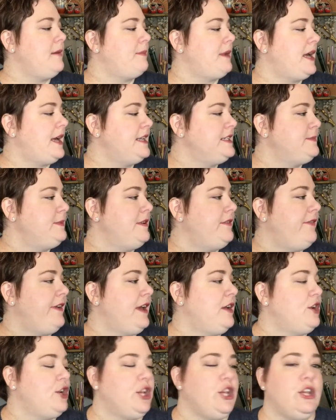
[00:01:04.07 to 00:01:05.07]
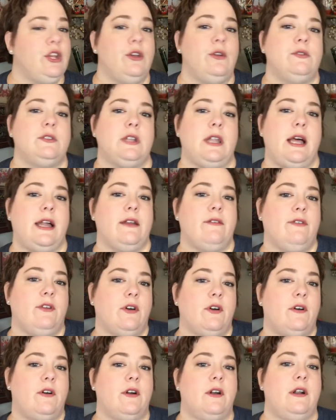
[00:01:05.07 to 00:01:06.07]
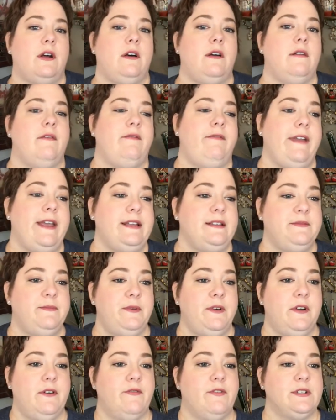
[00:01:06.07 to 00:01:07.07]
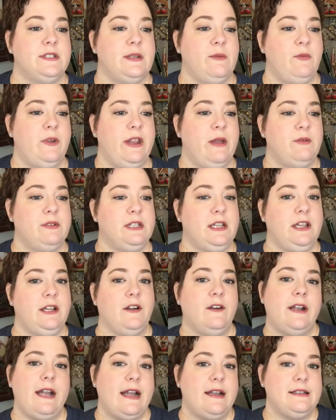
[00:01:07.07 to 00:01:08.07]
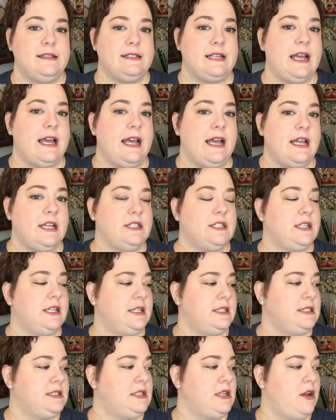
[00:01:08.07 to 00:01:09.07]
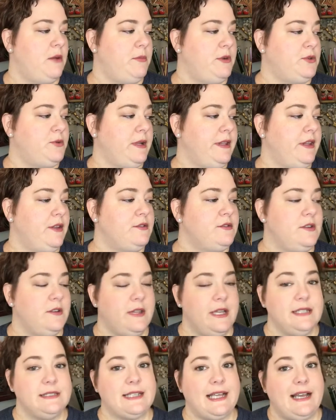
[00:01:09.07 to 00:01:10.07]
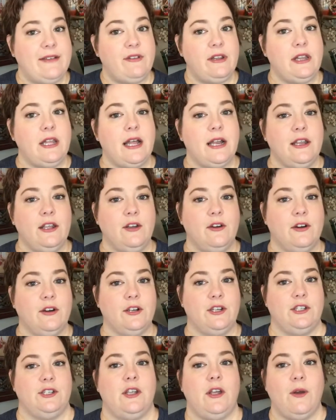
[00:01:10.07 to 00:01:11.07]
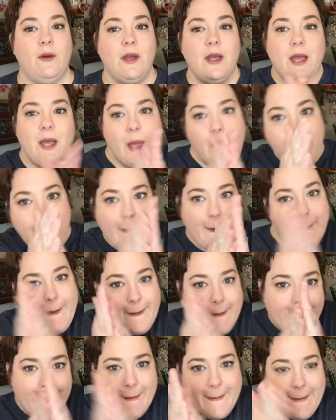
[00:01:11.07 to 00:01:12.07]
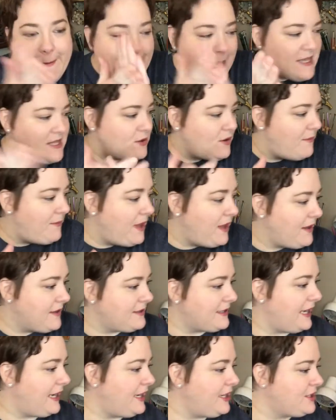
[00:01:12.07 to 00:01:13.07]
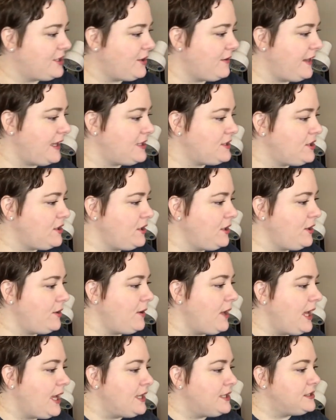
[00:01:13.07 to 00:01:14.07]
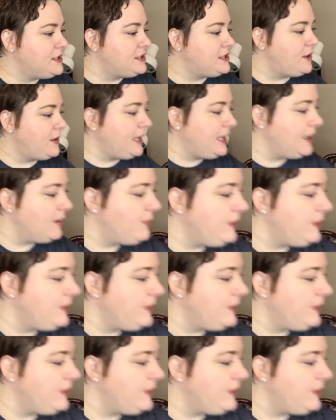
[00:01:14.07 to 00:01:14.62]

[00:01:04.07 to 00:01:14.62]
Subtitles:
husband found a huge lot of yarn on Facebook for someone that was clearing out a stash. And so between those two things, I have a lot of yarn to show. And so I'm all excited to show that to you. So here we